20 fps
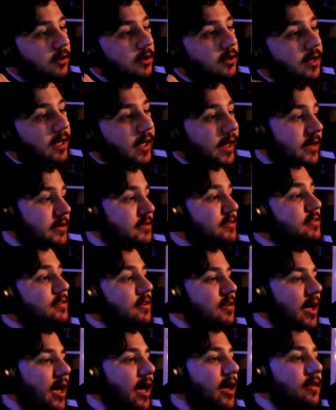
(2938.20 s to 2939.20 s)
is to
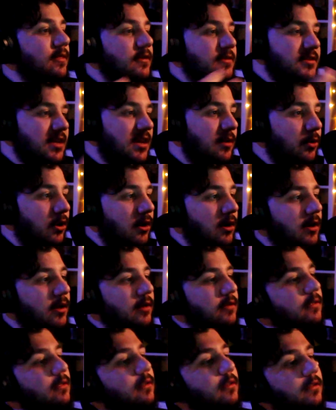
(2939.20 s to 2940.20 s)
get in the cinema
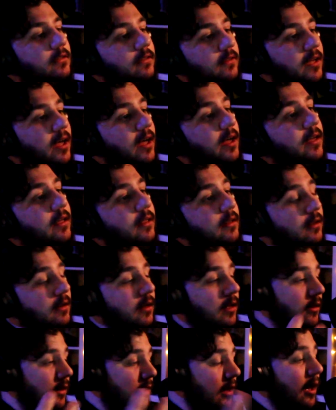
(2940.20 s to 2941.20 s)
and to get in
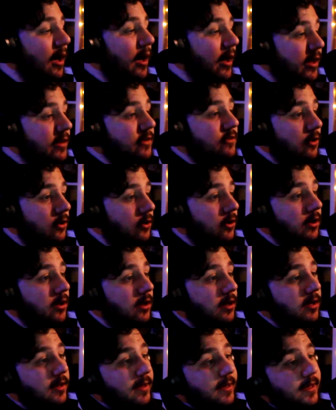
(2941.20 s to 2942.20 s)
eyes on
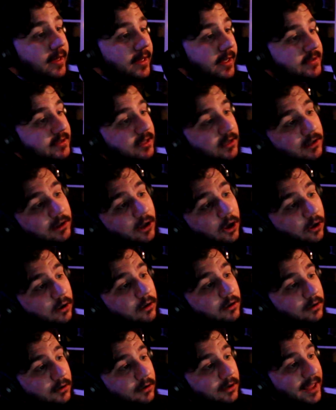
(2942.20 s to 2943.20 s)
it is a lot
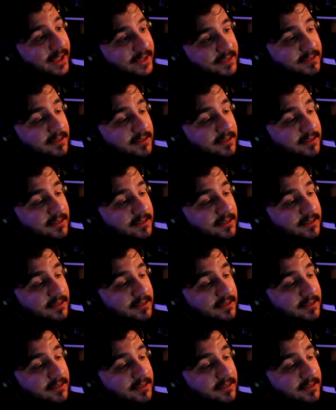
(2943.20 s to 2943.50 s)
less